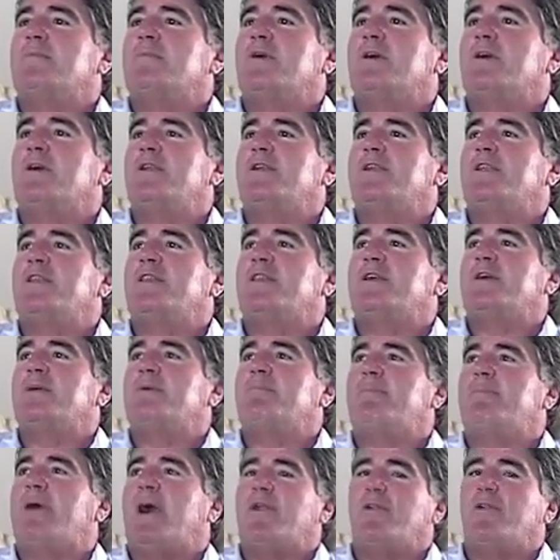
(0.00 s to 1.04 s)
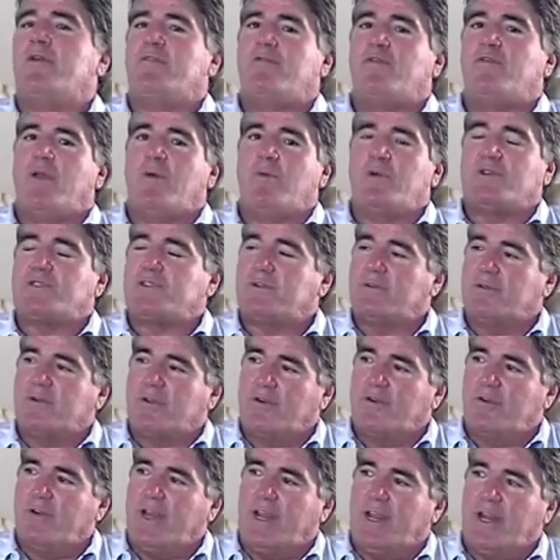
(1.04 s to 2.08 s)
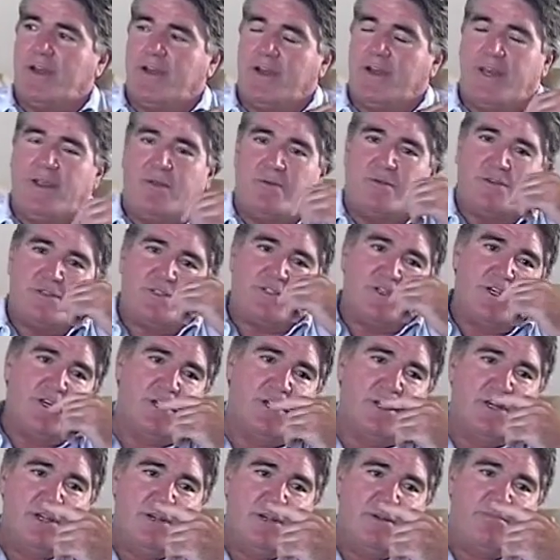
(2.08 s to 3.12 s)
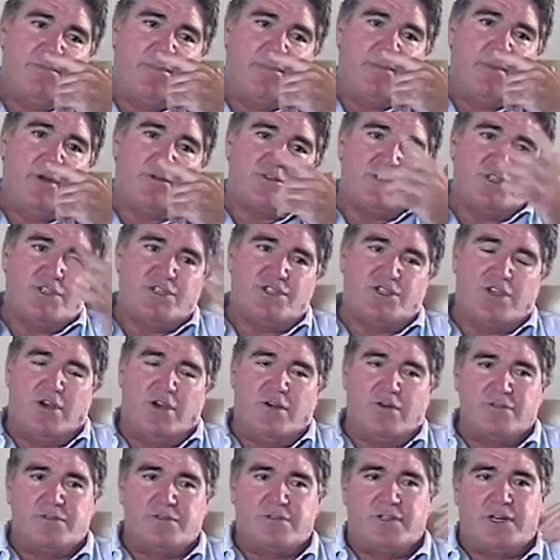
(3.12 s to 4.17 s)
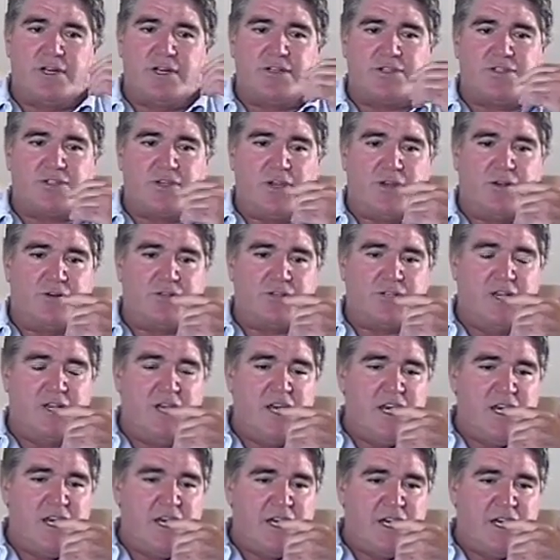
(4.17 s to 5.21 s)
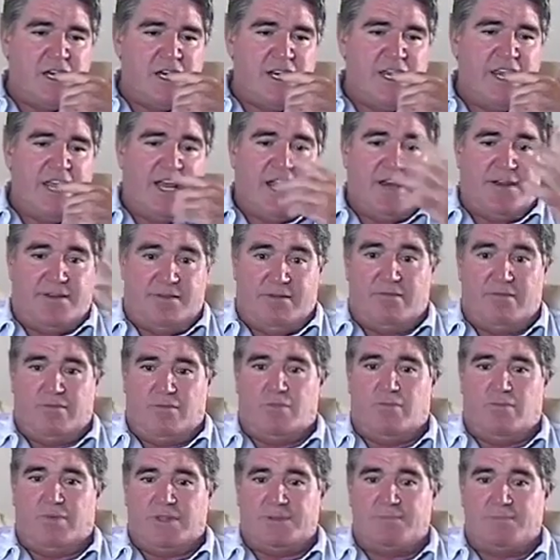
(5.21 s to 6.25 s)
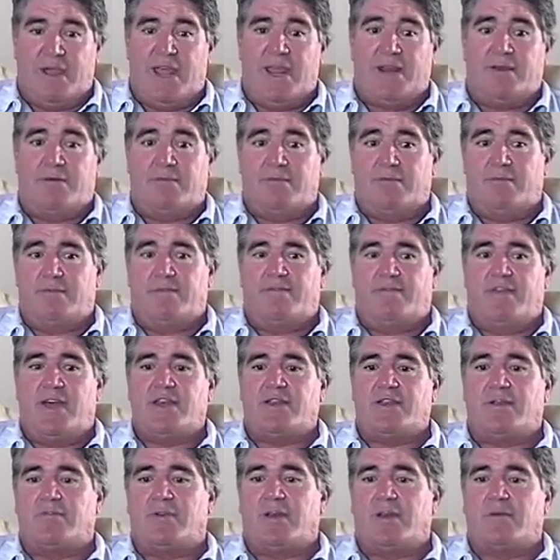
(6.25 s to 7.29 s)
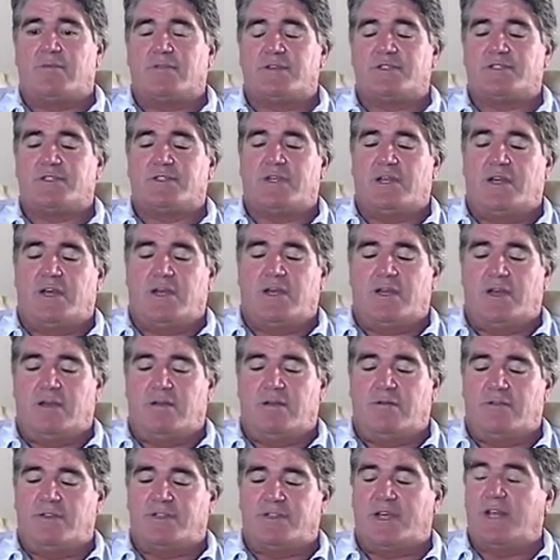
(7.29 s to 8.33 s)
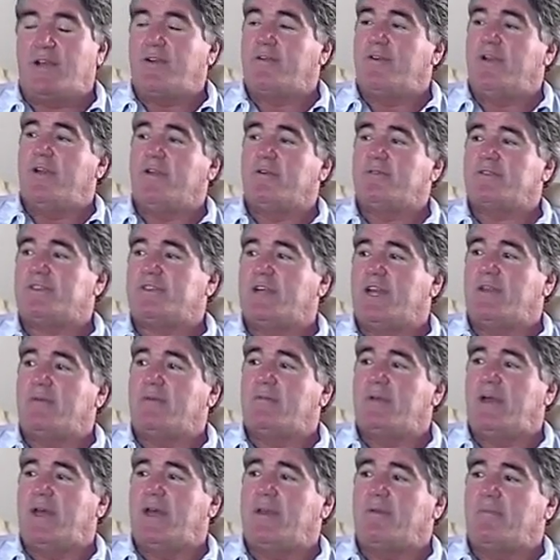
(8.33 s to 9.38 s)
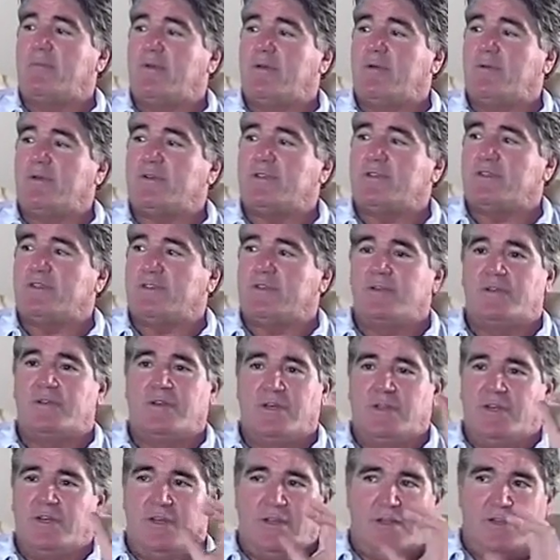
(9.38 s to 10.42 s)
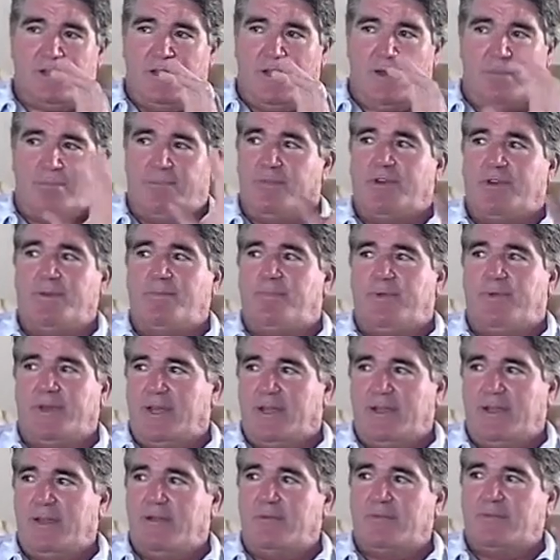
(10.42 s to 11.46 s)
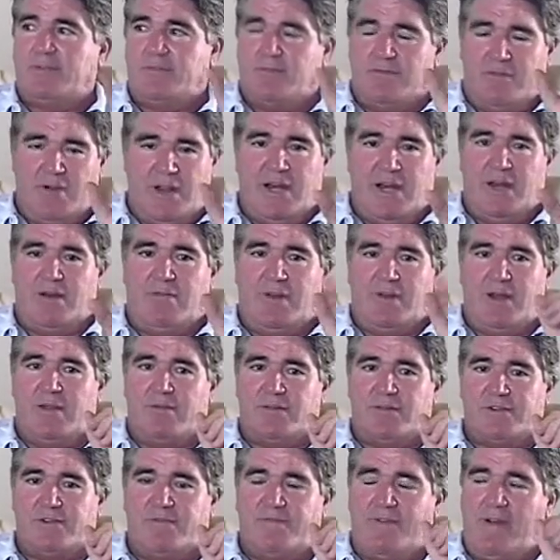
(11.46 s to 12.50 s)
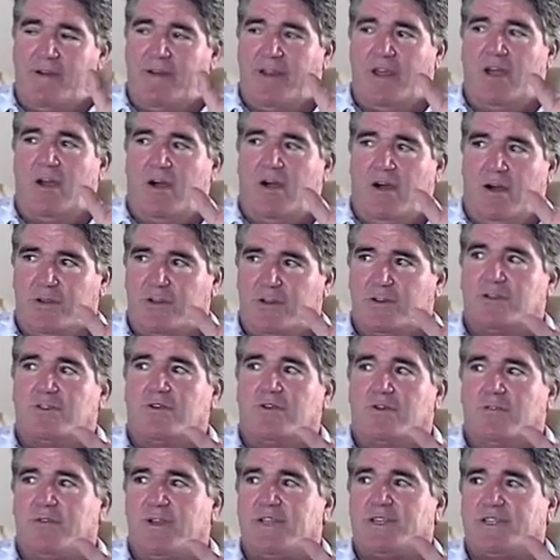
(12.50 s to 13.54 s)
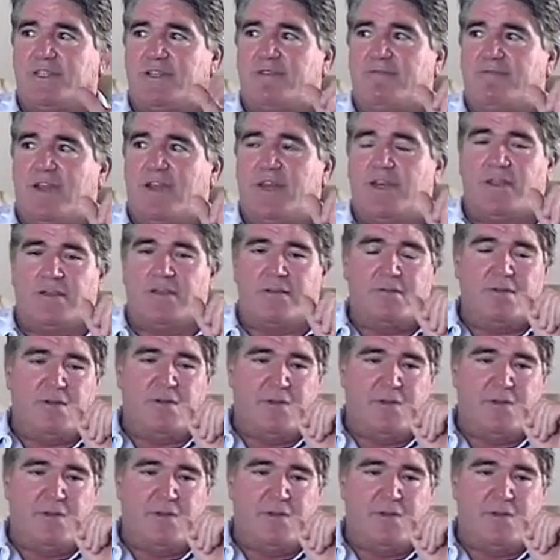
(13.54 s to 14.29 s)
under the banner of Ron Wisco Green, and he was promoting shows, little shows, and he had his main venue really was the Eldorado Stadium in Edinburgh, which is a blood pit. It was really was a very hardcore wrestling venue.